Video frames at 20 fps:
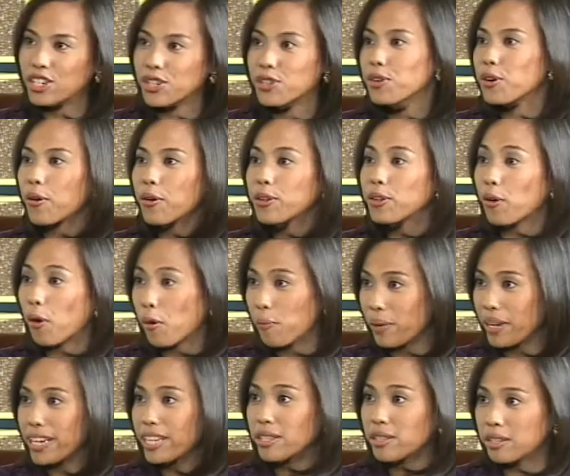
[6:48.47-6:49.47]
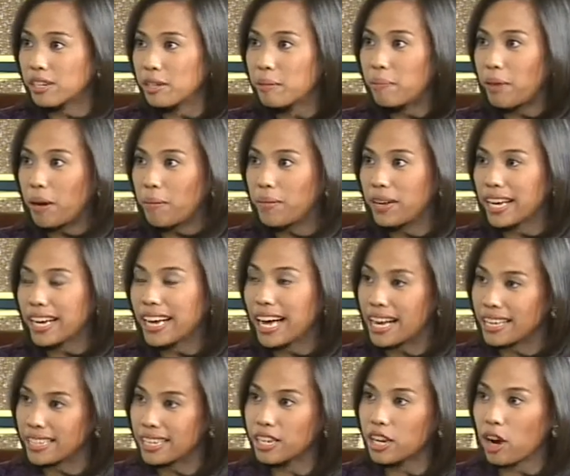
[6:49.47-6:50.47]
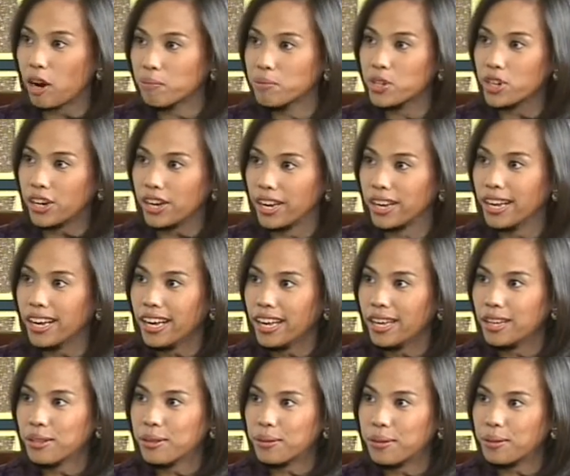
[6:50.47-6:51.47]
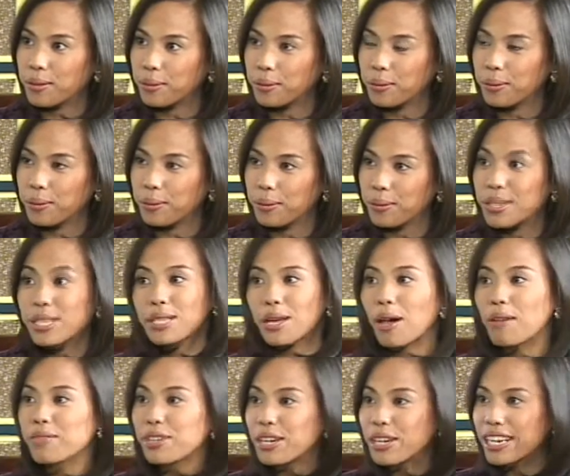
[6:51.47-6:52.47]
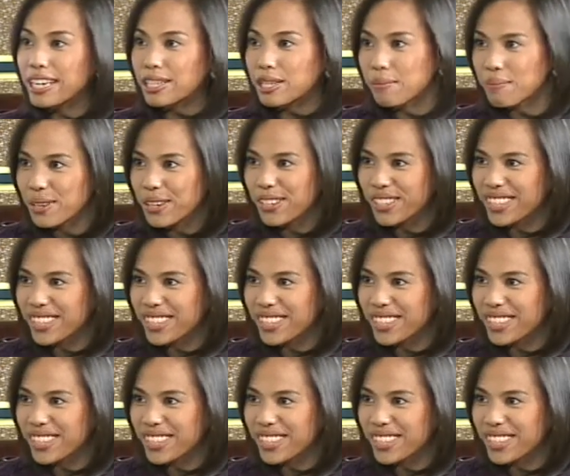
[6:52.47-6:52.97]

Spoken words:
it. They're going to open this to the public as an option to resolve their disputes.